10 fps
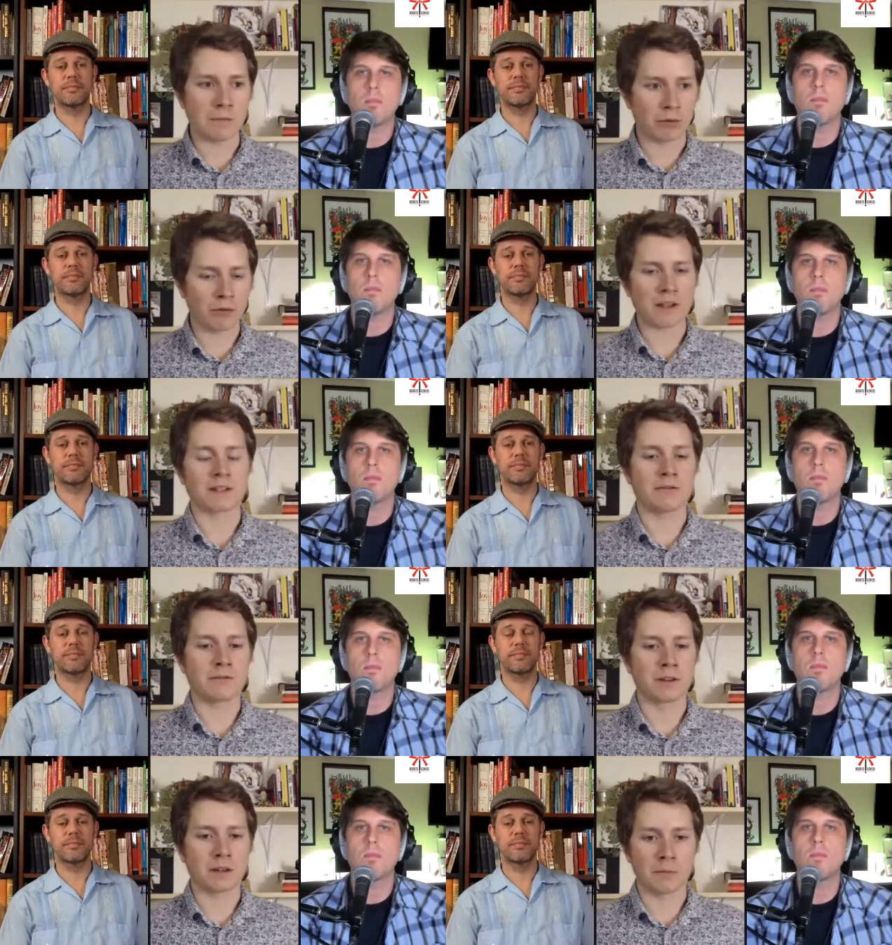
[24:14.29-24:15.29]

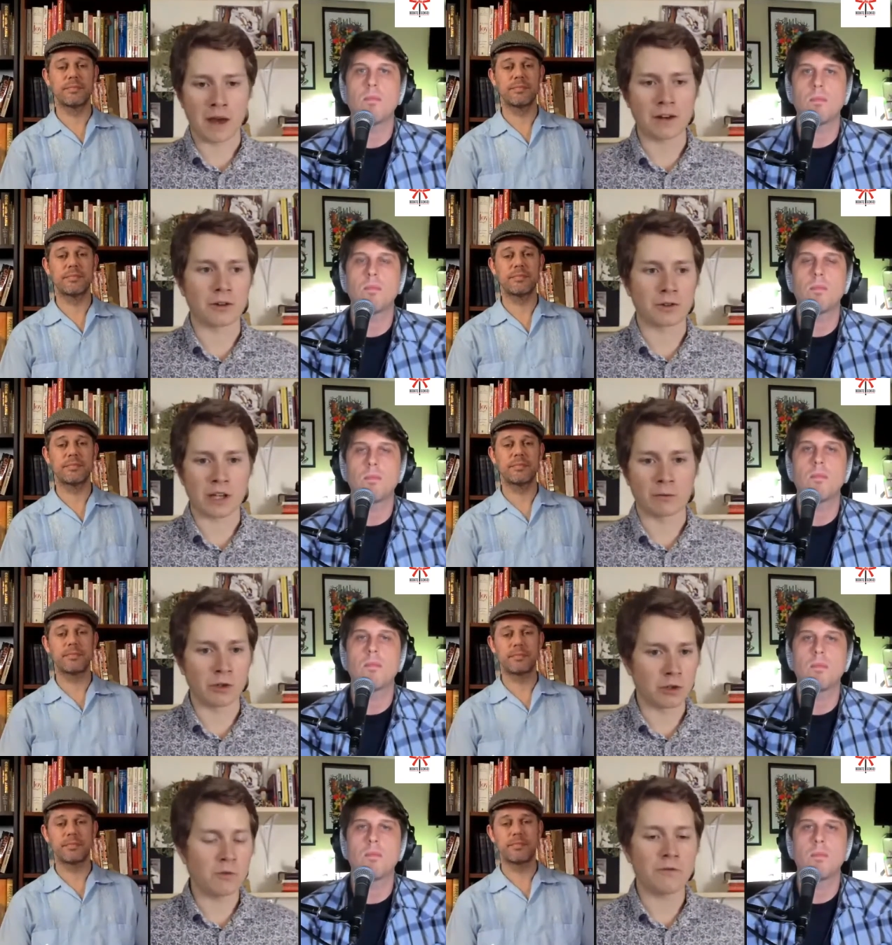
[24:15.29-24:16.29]
Speaker 1: impressive competitors and
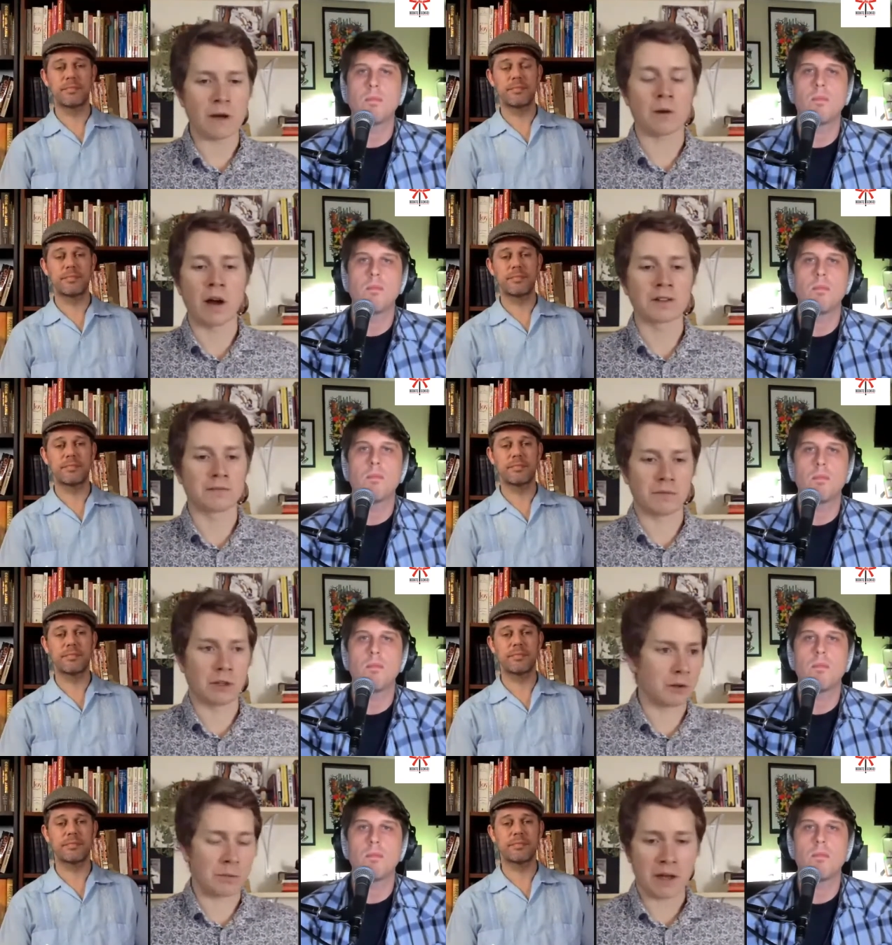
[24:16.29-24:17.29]
would do very well,
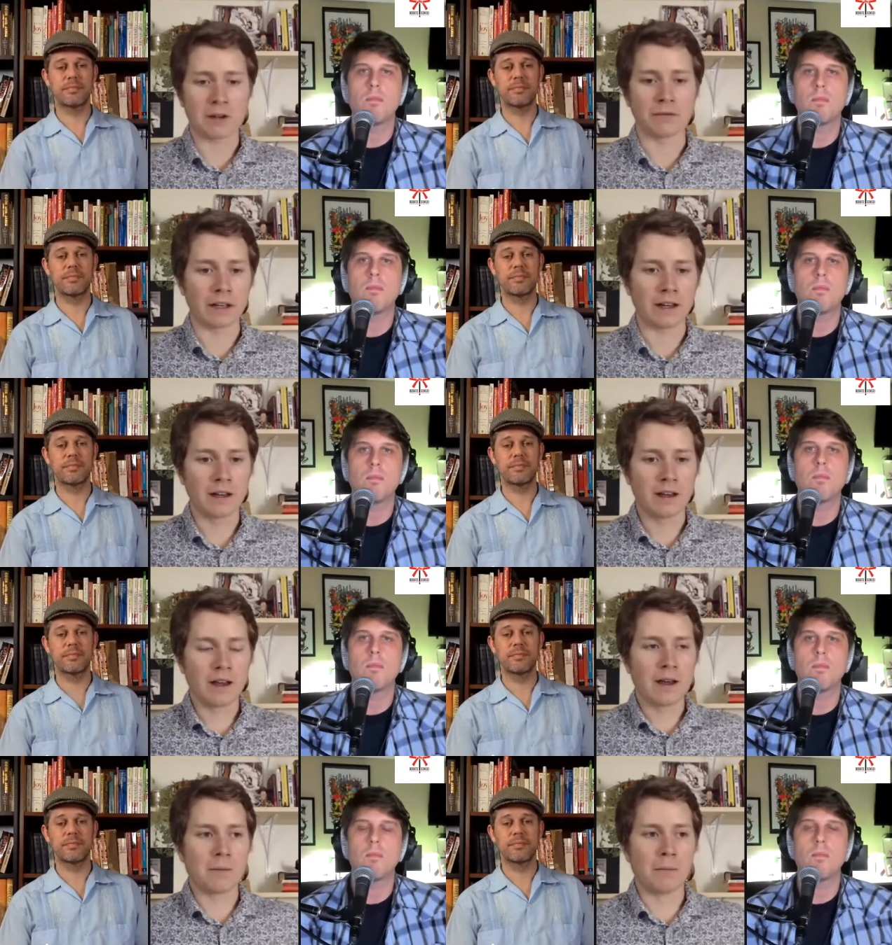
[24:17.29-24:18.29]
you know, competitively,
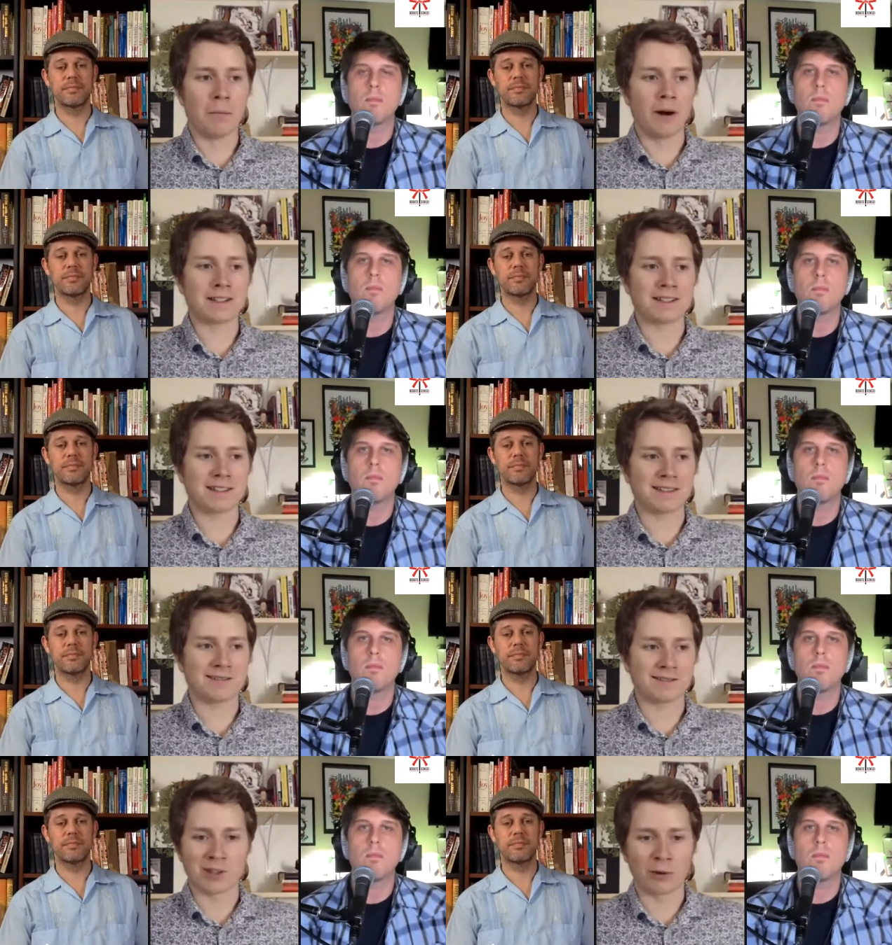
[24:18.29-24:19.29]
but
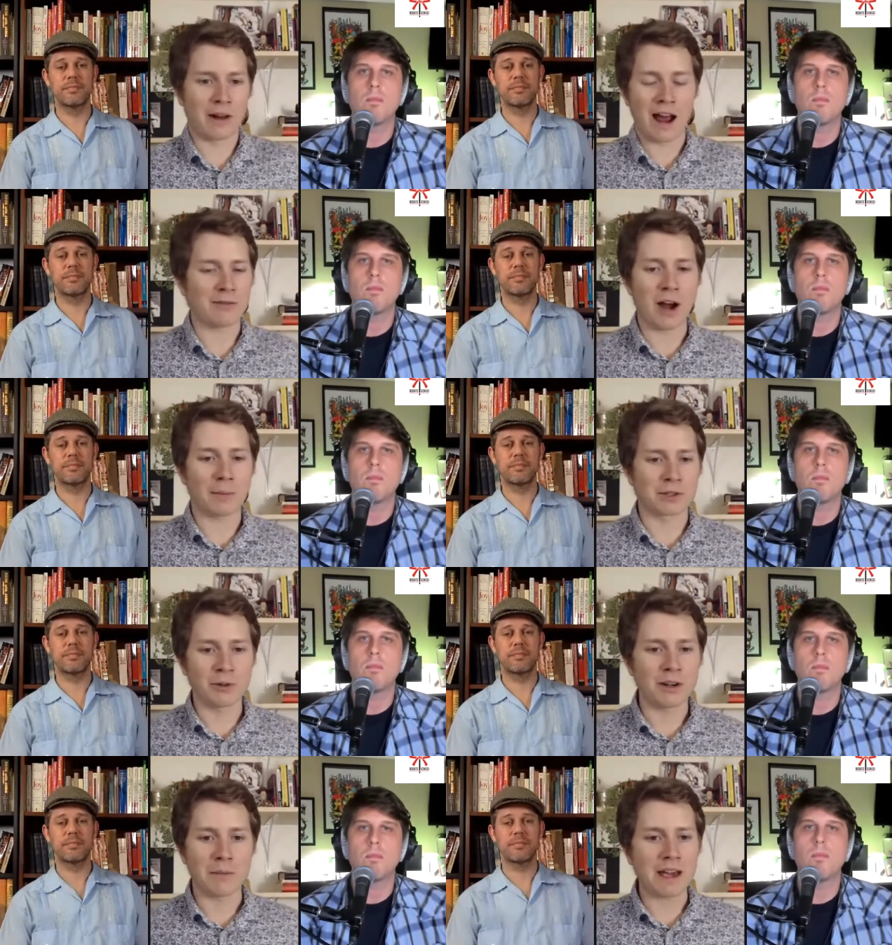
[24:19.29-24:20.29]
don't have the
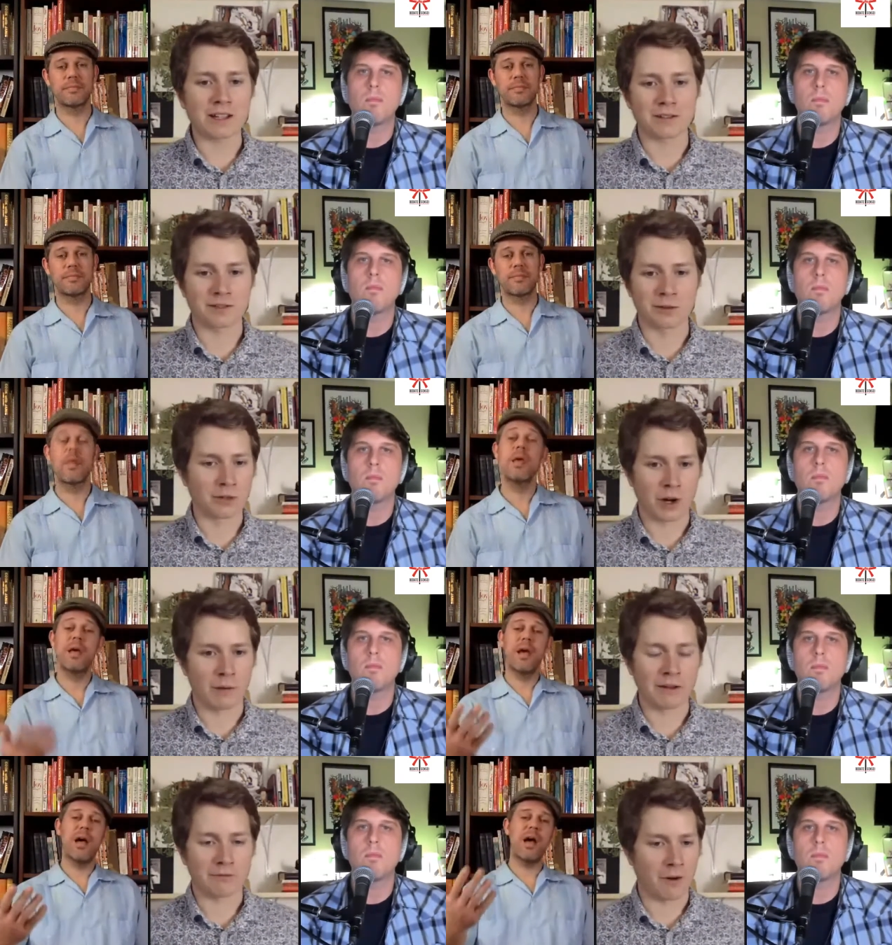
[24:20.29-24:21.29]
opportunity
Speaker 2: to make it to a
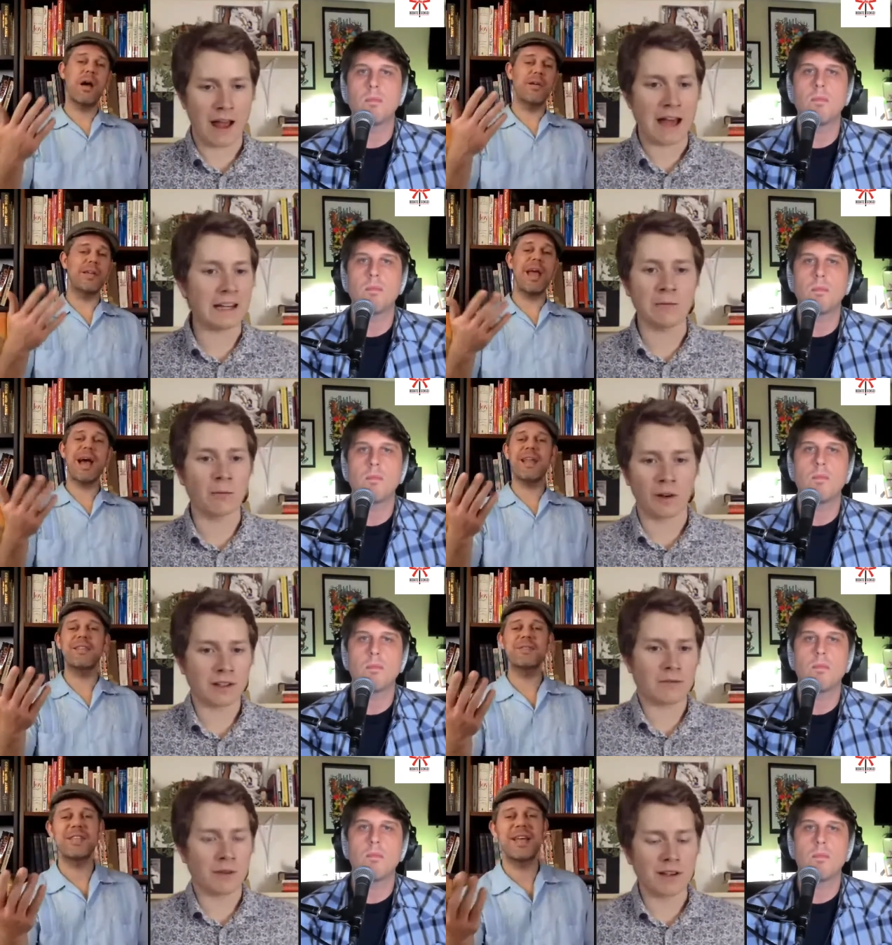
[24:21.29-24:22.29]
tournament for any yeah,
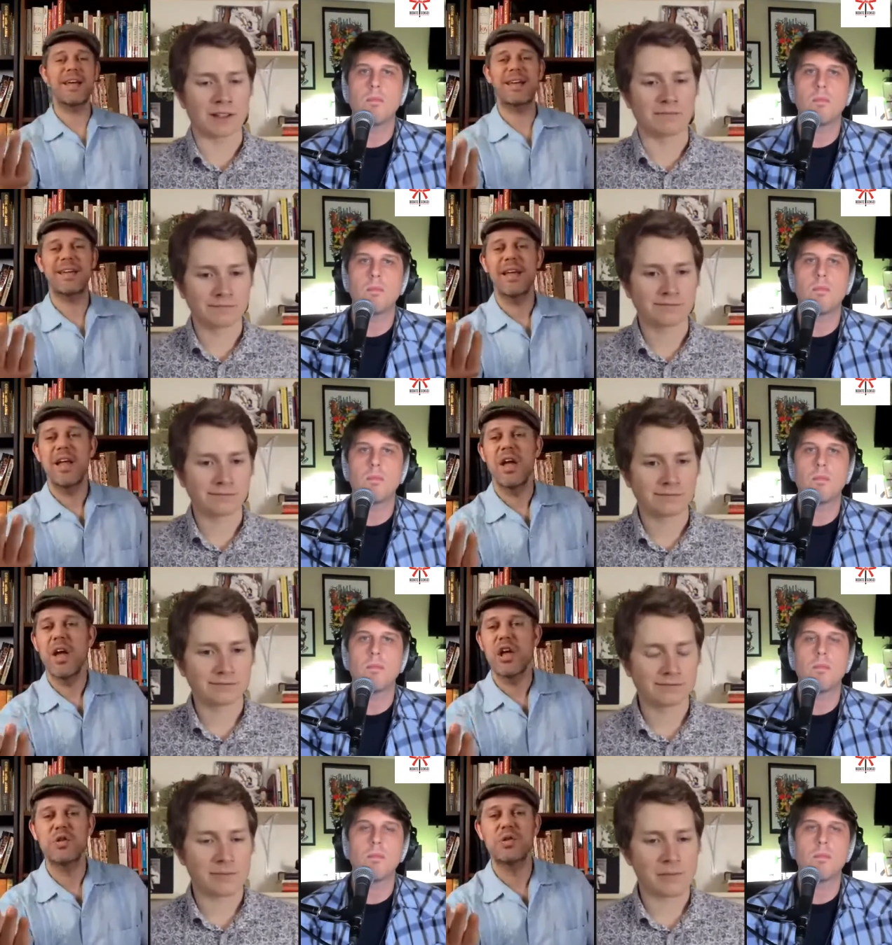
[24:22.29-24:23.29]
one like,
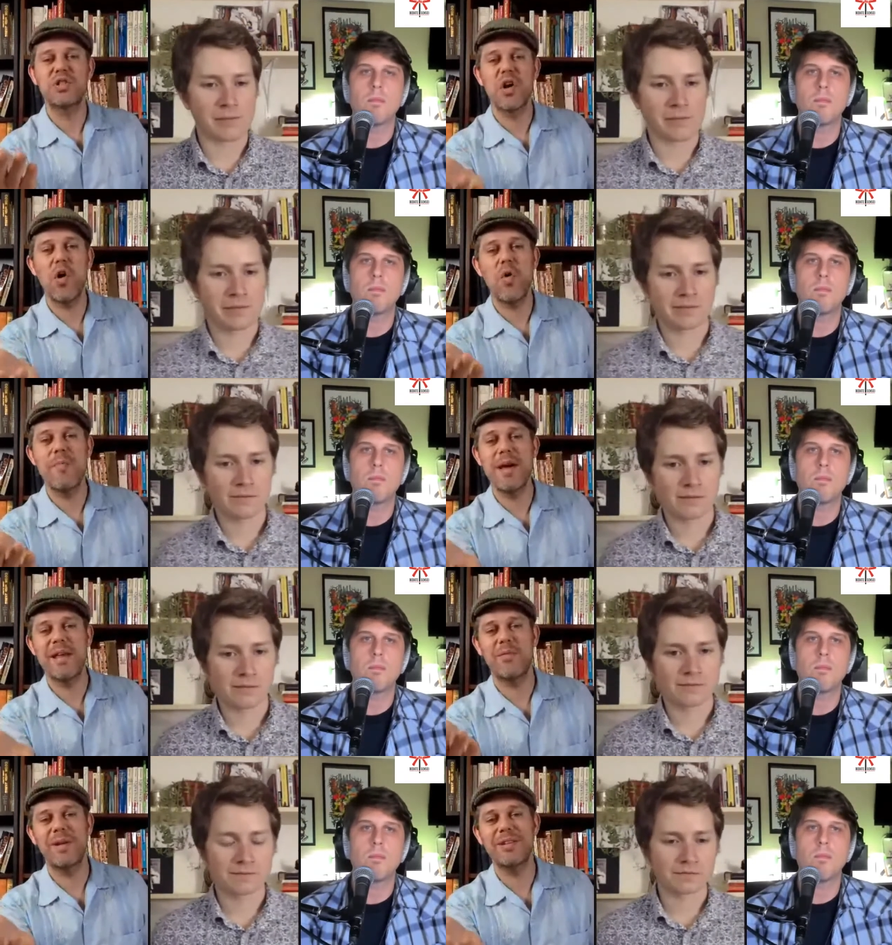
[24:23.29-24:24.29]
there's so many
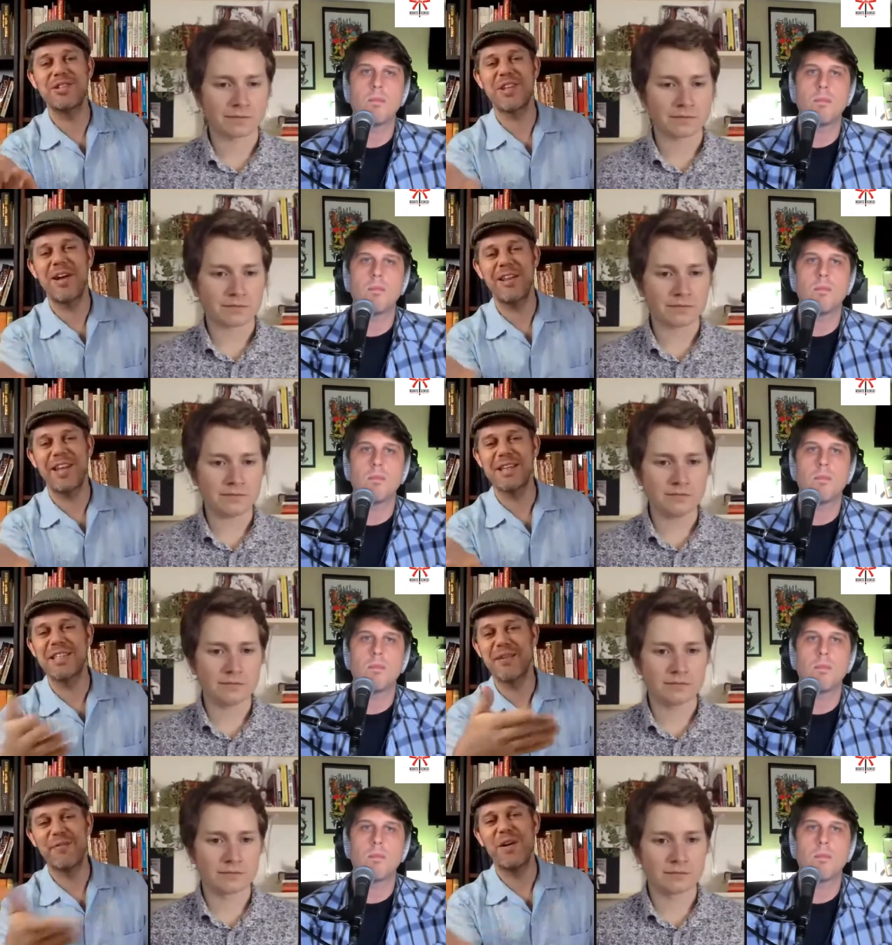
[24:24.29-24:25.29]
religious holidays that
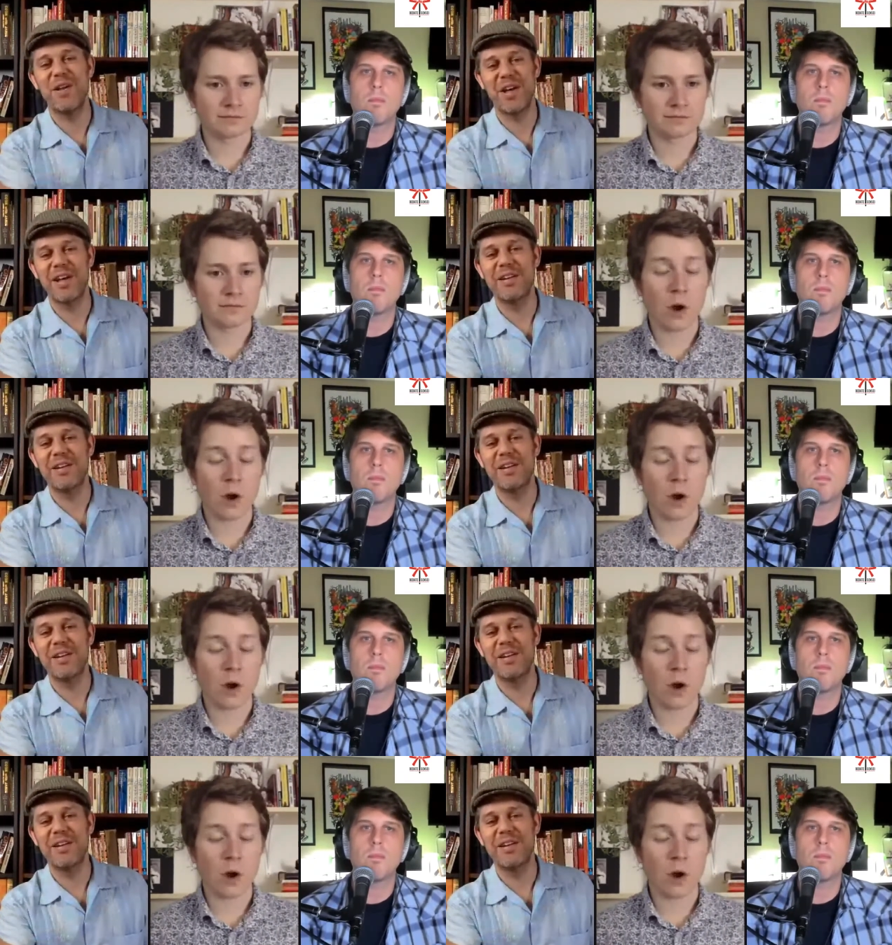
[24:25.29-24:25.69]
fall on